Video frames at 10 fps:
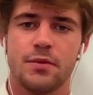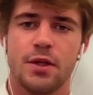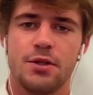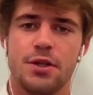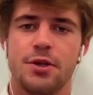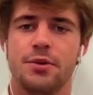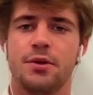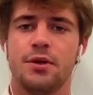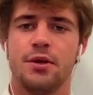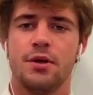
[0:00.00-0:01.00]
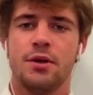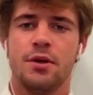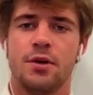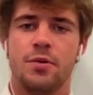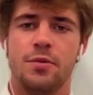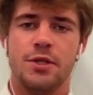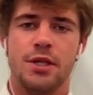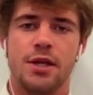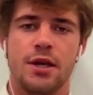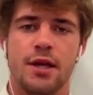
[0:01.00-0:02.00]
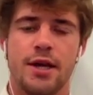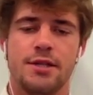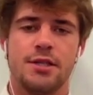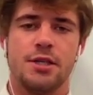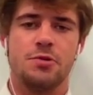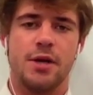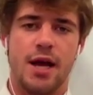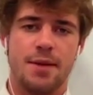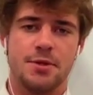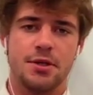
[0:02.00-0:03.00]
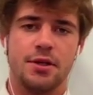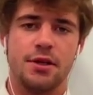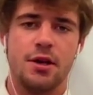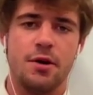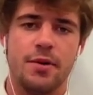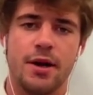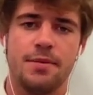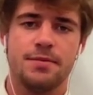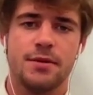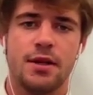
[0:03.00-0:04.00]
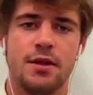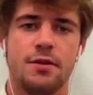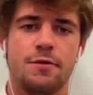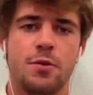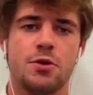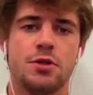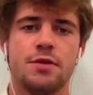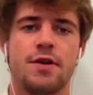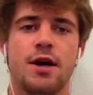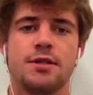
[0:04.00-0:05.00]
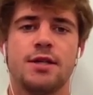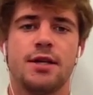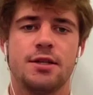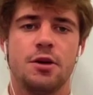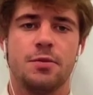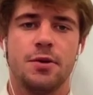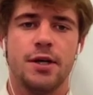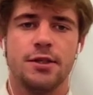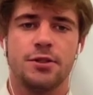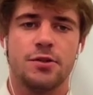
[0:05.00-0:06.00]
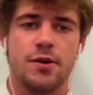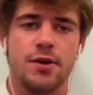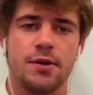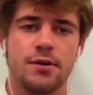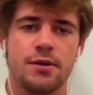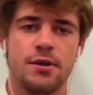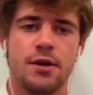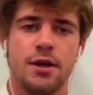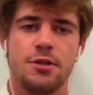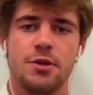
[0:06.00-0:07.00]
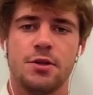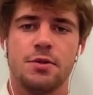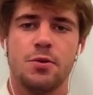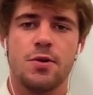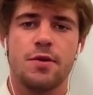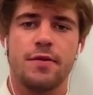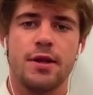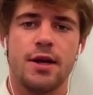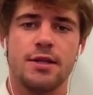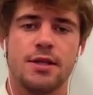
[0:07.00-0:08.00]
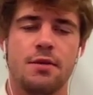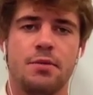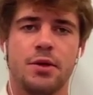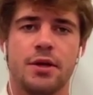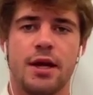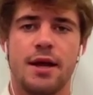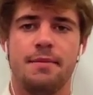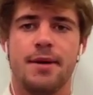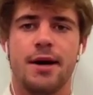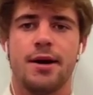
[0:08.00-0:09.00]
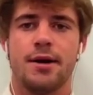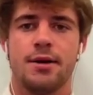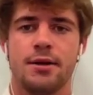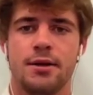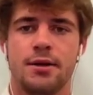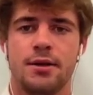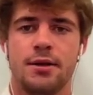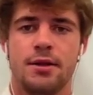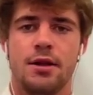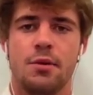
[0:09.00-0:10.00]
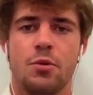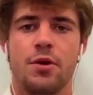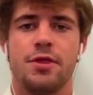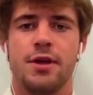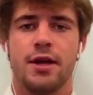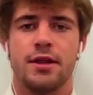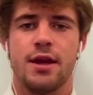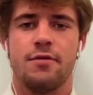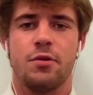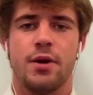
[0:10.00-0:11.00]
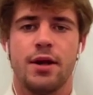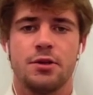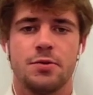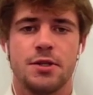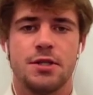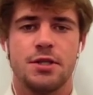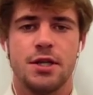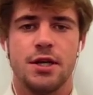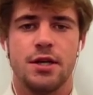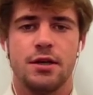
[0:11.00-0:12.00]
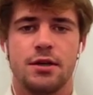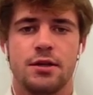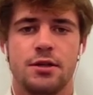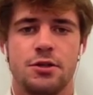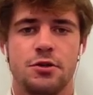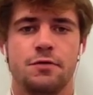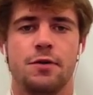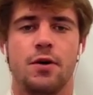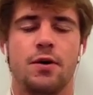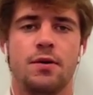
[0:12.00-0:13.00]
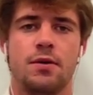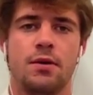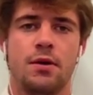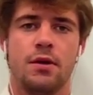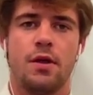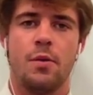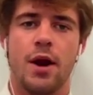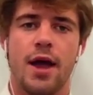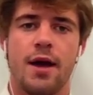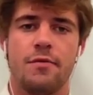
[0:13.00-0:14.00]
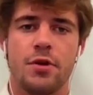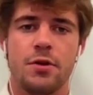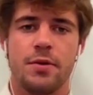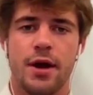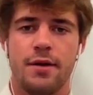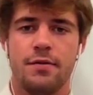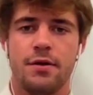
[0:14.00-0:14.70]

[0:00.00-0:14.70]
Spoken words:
Two, we see that a land siege went absolutely nowhere, and that the fortress of Constantinople held strong. And so it's important to realize that in building an empire, the number one thing that everyone else wants to see is you fall. They want to have what you have.